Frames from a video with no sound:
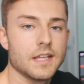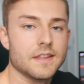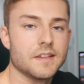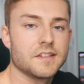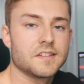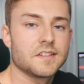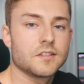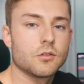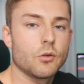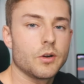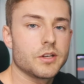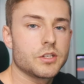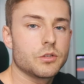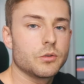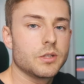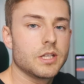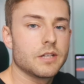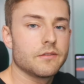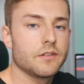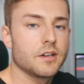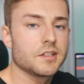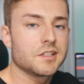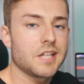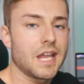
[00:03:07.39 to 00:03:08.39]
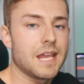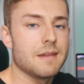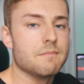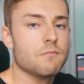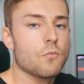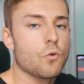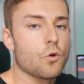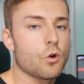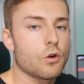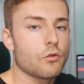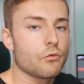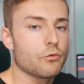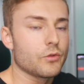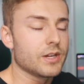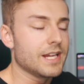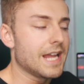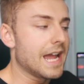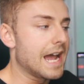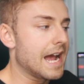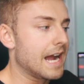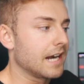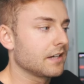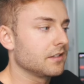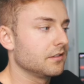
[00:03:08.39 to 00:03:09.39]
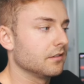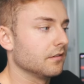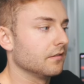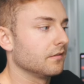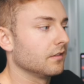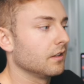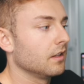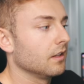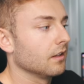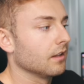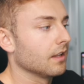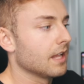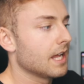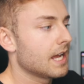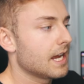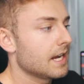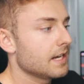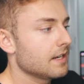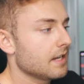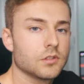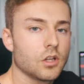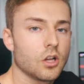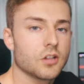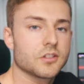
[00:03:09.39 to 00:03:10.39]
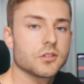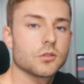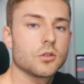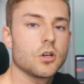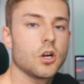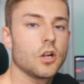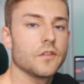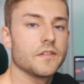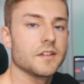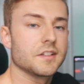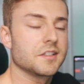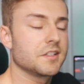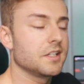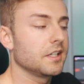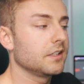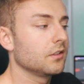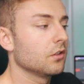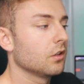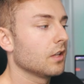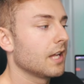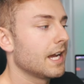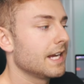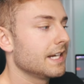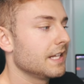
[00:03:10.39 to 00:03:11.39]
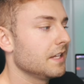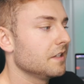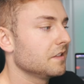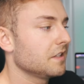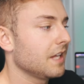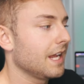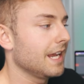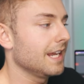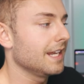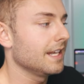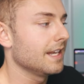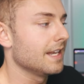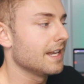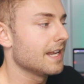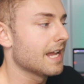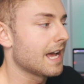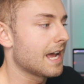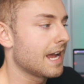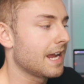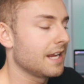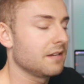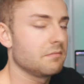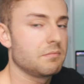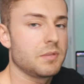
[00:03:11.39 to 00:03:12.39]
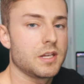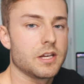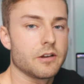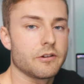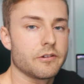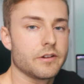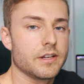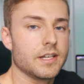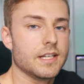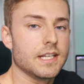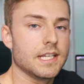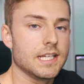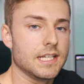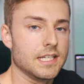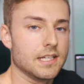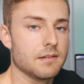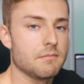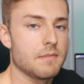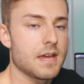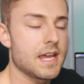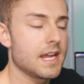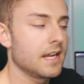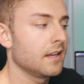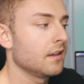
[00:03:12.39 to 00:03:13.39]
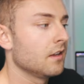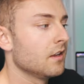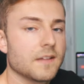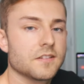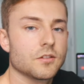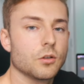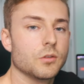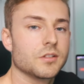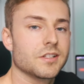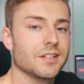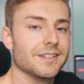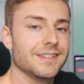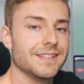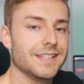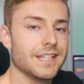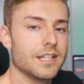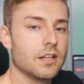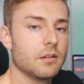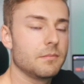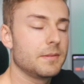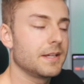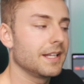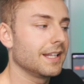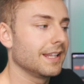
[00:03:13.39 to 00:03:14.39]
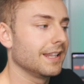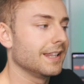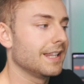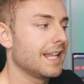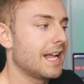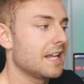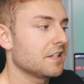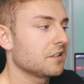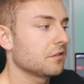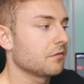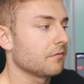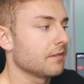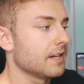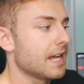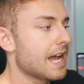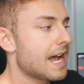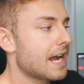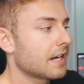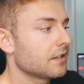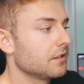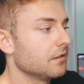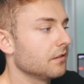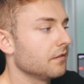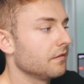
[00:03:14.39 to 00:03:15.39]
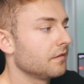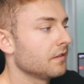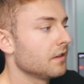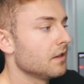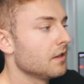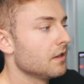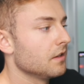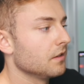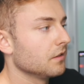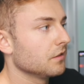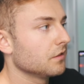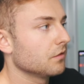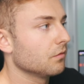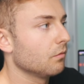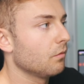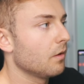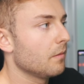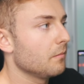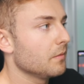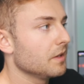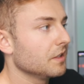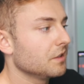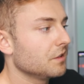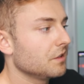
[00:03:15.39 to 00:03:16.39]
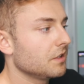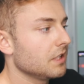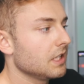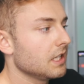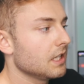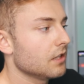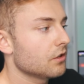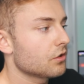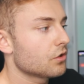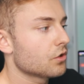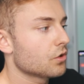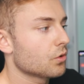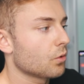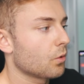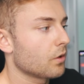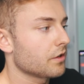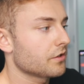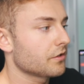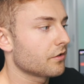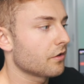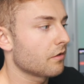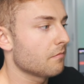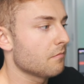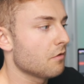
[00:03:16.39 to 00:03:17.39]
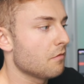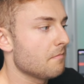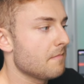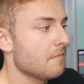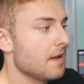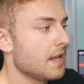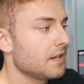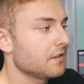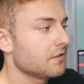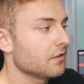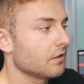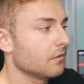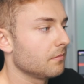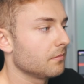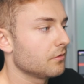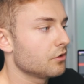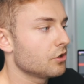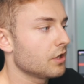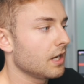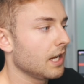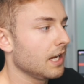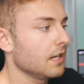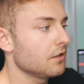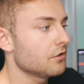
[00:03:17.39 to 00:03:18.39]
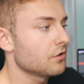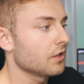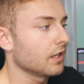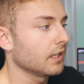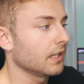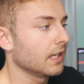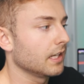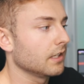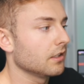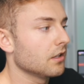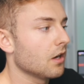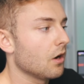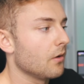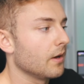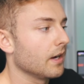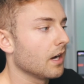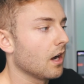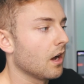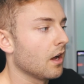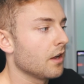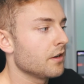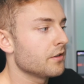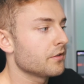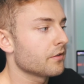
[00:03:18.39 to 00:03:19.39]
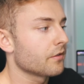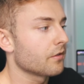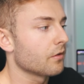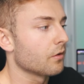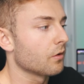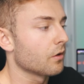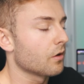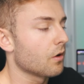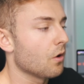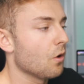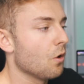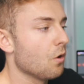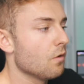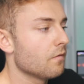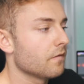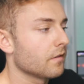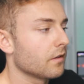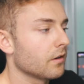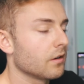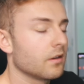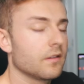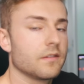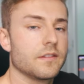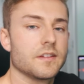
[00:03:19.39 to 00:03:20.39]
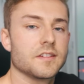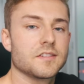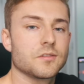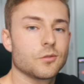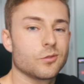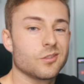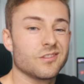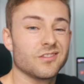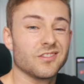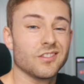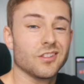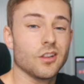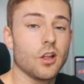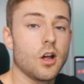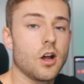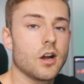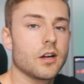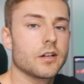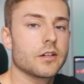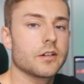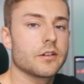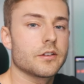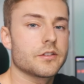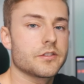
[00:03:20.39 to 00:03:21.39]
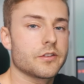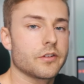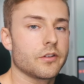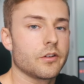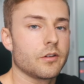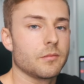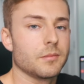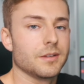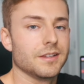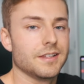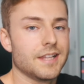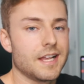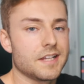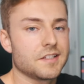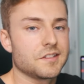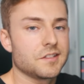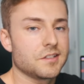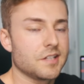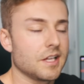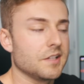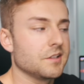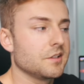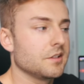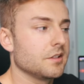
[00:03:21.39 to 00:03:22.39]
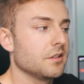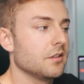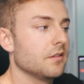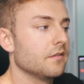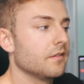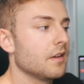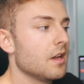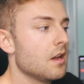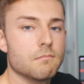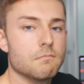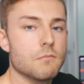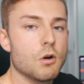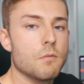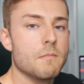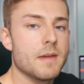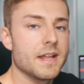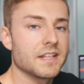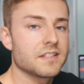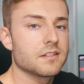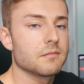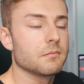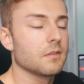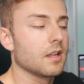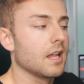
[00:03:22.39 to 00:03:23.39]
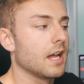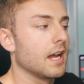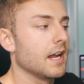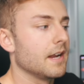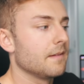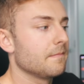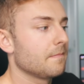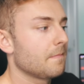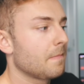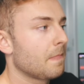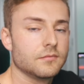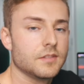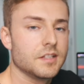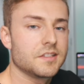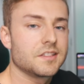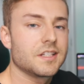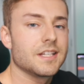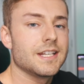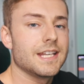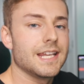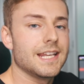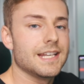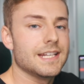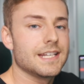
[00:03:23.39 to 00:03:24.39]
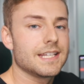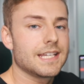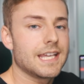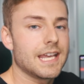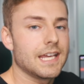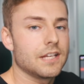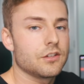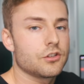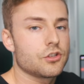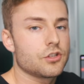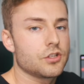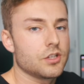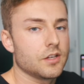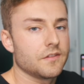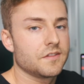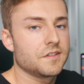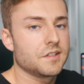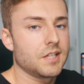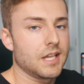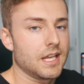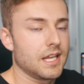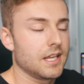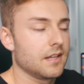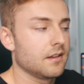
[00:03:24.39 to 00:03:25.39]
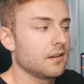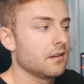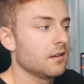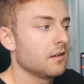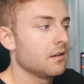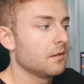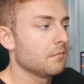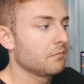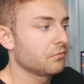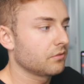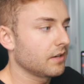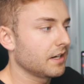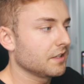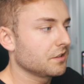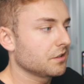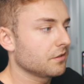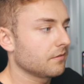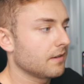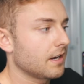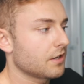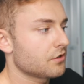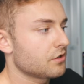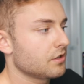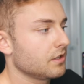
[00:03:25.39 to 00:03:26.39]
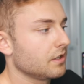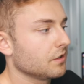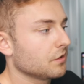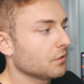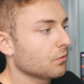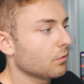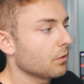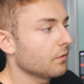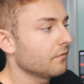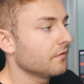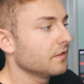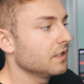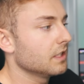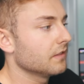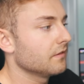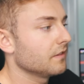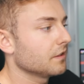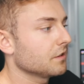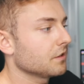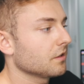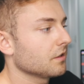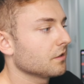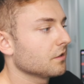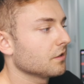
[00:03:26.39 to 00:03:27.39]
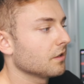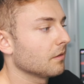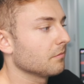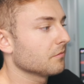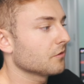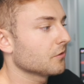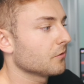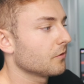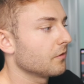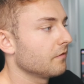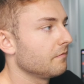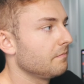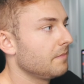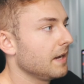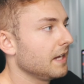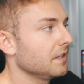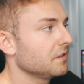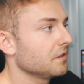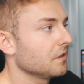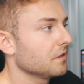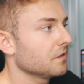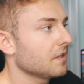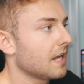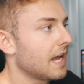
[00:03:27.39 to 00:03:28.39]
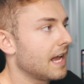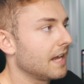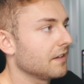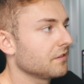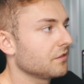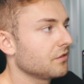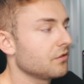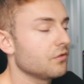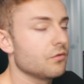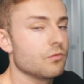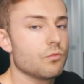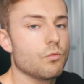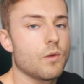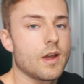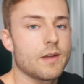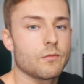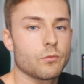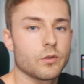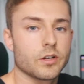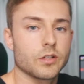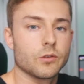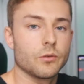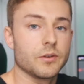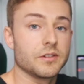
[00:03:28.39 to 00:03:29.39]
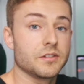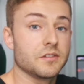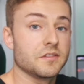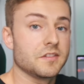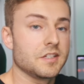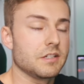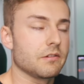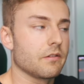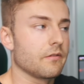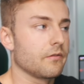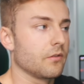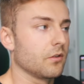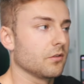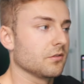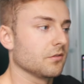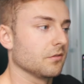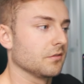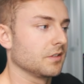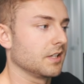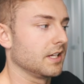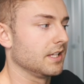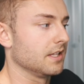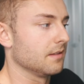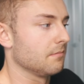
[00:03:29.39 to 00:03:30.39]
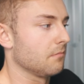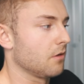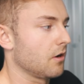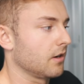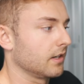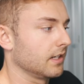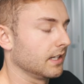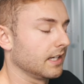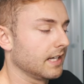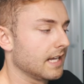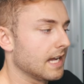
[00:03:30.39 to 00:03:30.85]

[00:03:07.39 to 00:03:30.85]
And this is going to give us a more reactive line. Also called the signal line is a 9 period EMA. So it's a little bit less reactive. So when we see short-term momentum changing and going under or over the sort of longer-term, less sensitive momentum line, this can indicate shifts in price direction and sort of give us some sort of basis as to when we're going to see reversals in the market.